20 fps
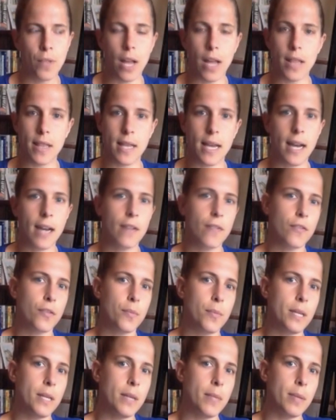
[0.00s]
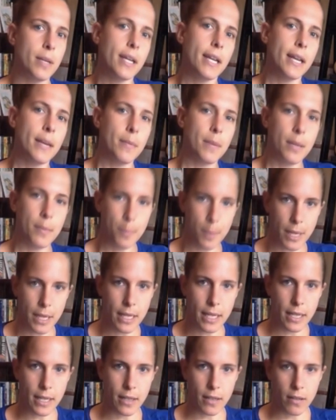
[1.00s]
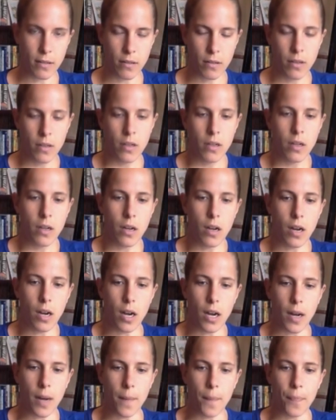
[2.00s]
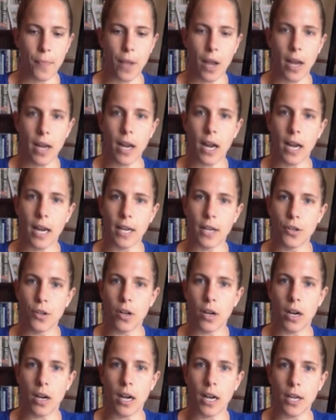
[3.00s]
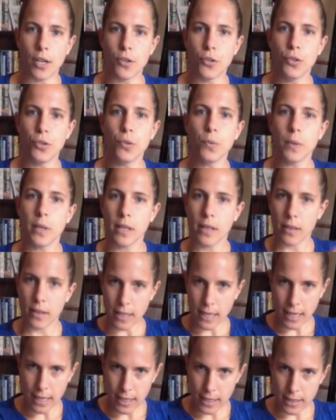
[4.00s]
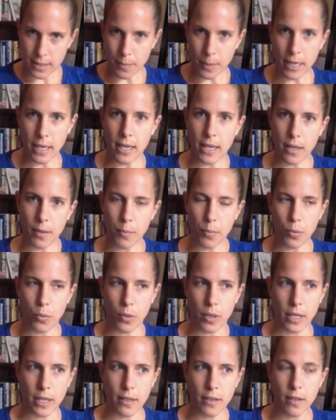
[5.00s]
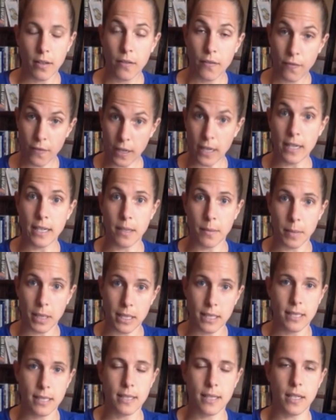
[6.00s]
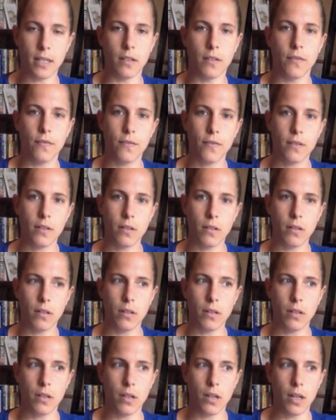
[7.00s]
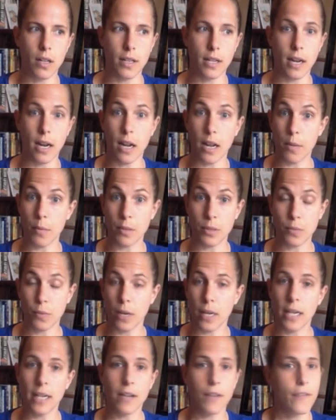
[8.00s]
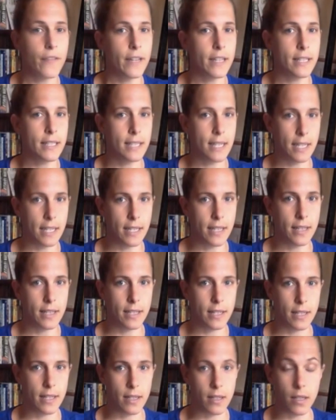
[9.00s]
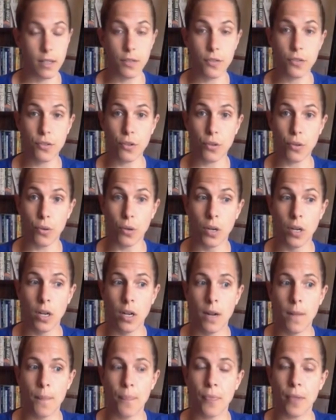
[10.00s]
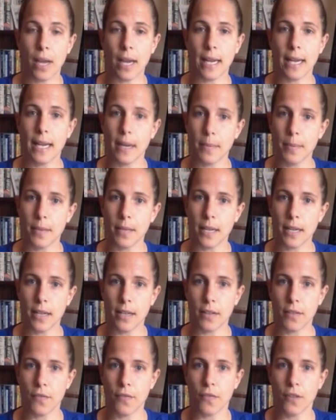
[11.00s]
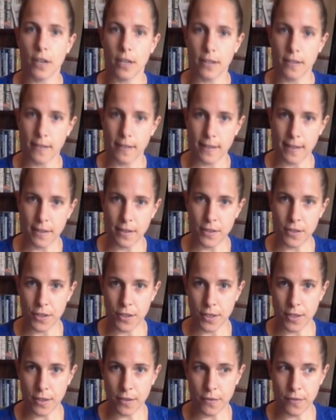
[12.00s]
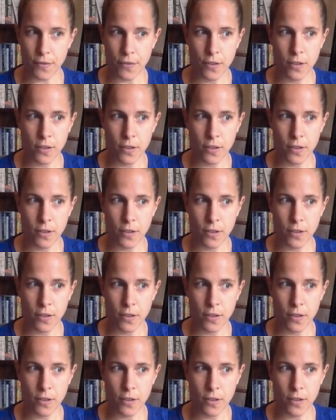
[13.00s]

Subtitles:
And that for me became my beacon. I knew with that as my endpoint, finding myself, that I was ready to face anything. And so I kept that at the front and center of